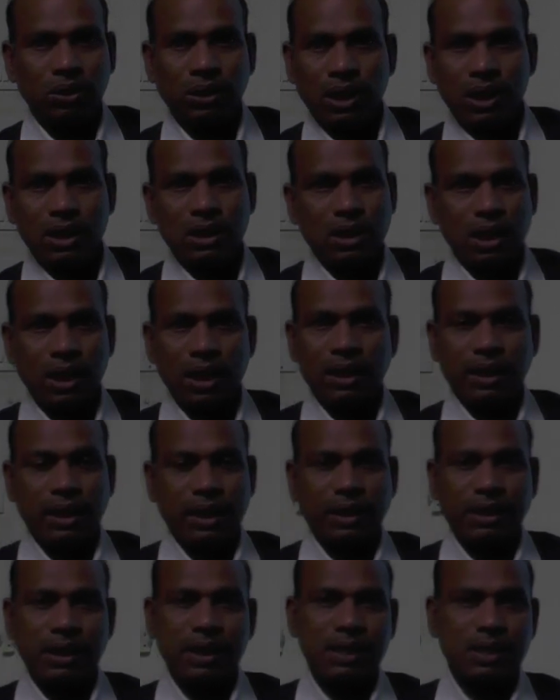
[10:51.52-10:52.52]
these three
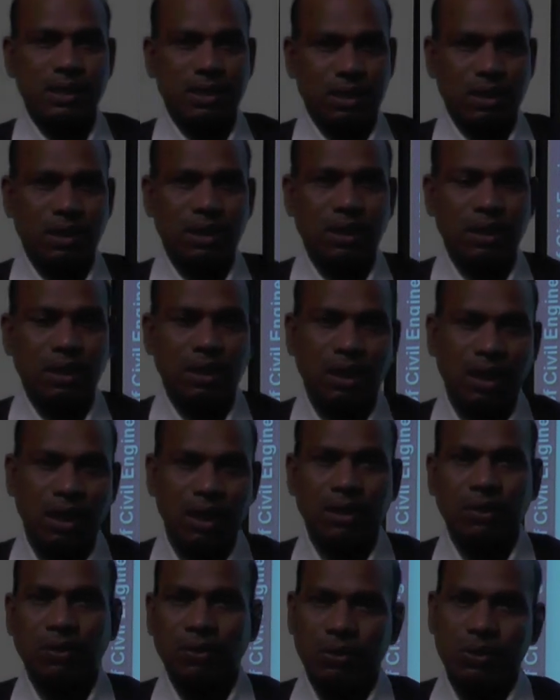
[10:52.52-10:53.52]
techniques
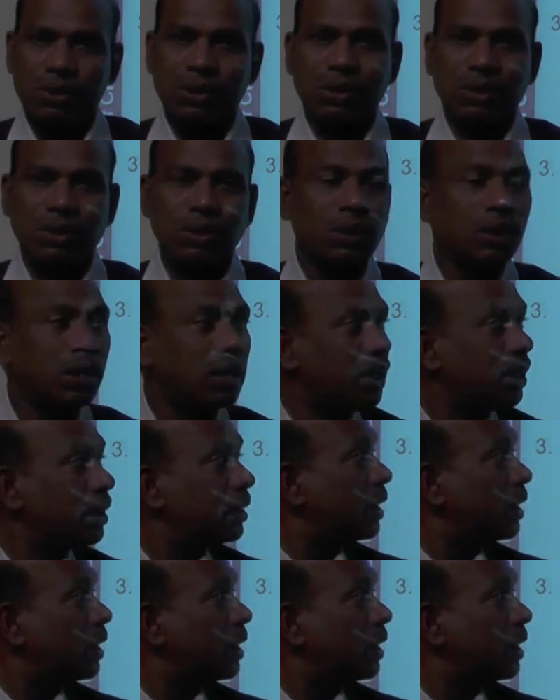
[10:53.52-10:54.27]
are used in